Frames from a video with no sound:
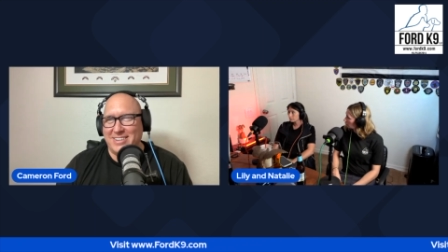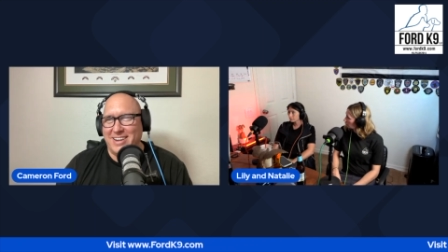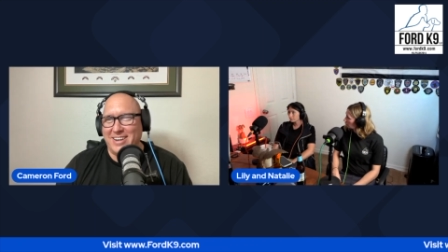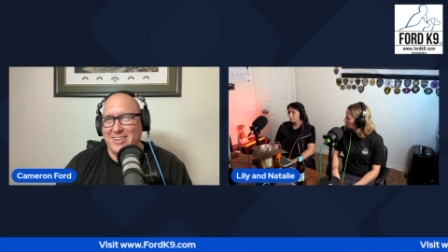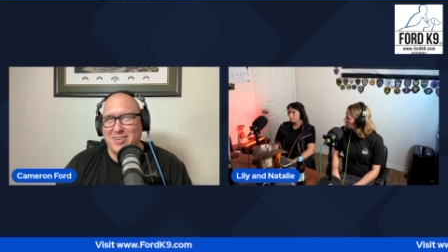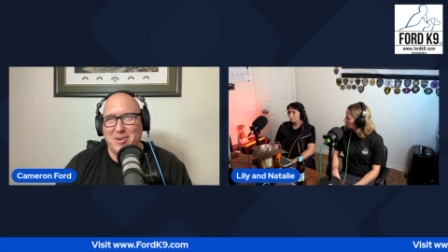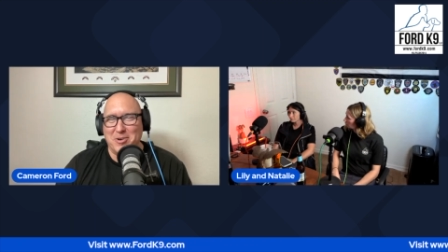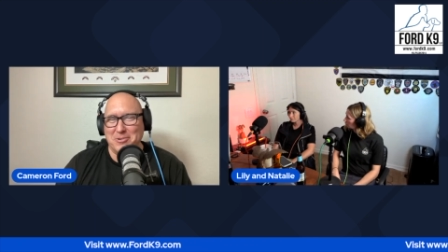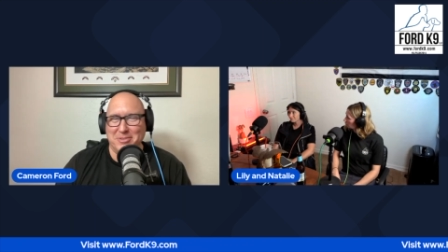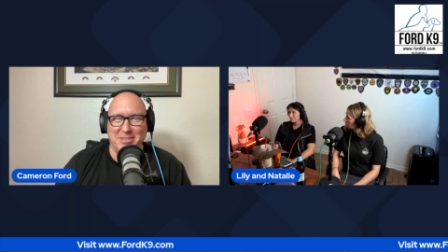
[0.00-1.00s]
I
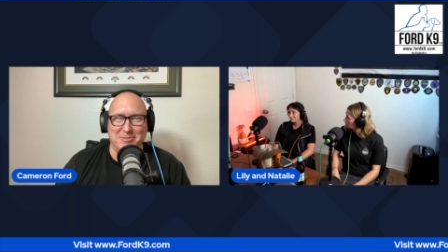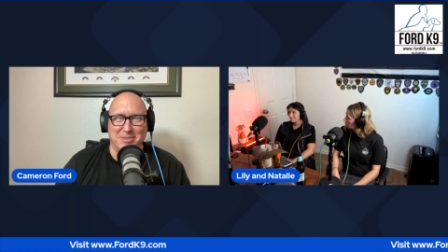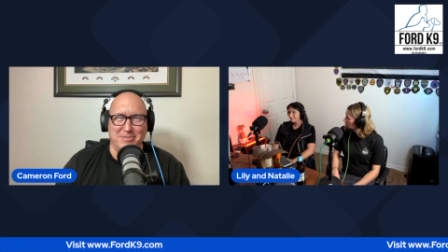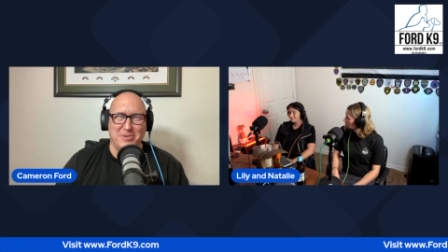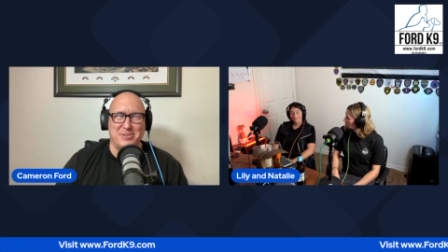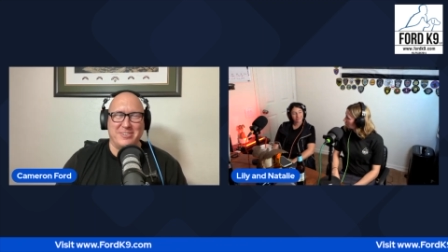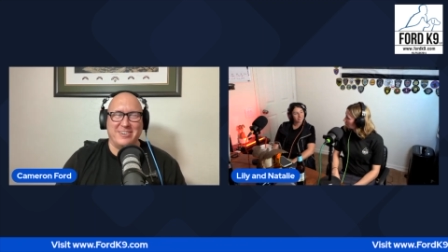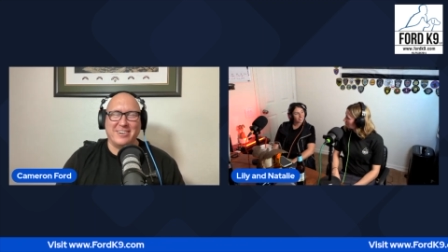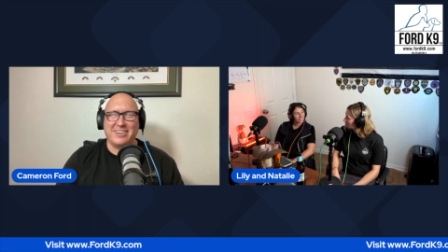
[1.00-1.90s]
know this one for sure.